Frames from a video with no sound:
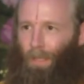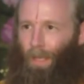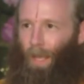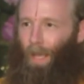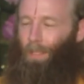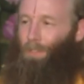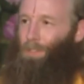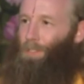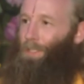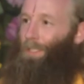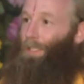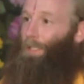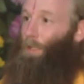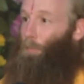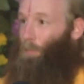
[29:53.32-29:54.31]
And
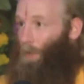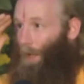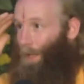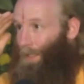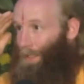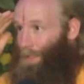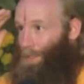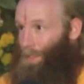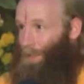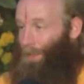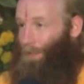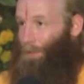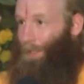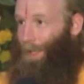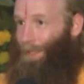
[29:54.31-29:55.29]
see, he applied his
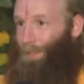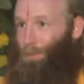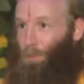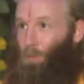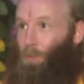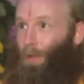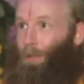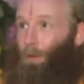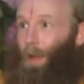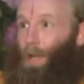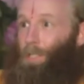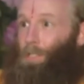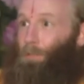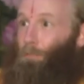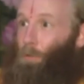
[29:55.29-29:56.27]
intellect to try to
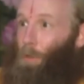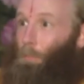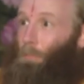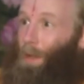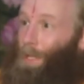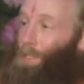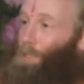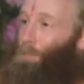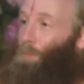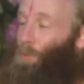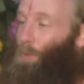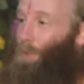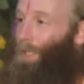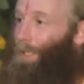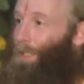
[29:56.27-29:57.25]
ask for the best
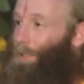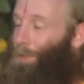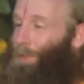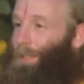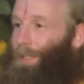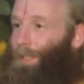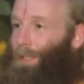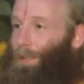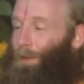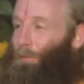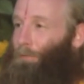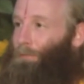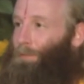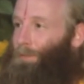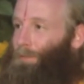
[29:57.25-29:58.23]
boon he could think
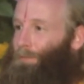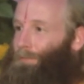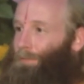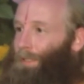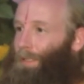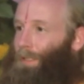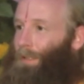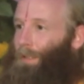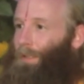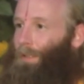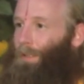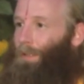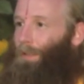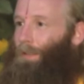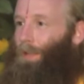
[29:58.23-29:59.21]
of.
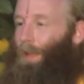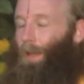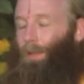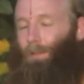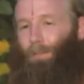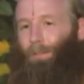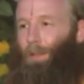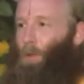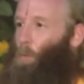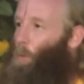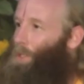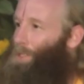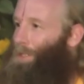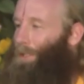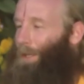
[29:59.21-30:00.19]
Yet, it
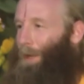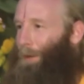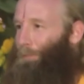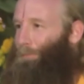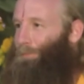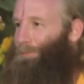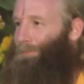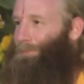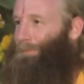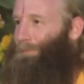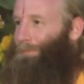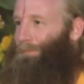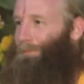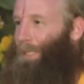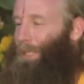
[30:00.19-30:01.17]
wasn't enough.
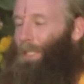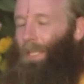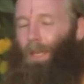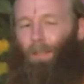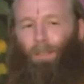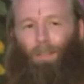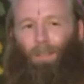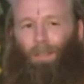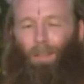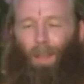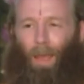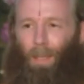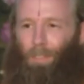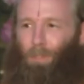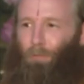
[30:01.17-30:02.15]
In the end, he
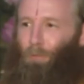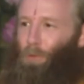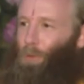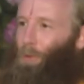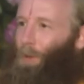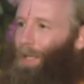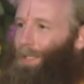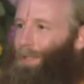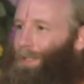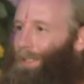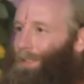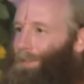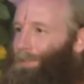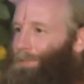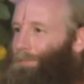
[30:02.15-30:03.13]
didn't ask for the right
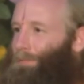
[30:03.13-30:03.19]
thing.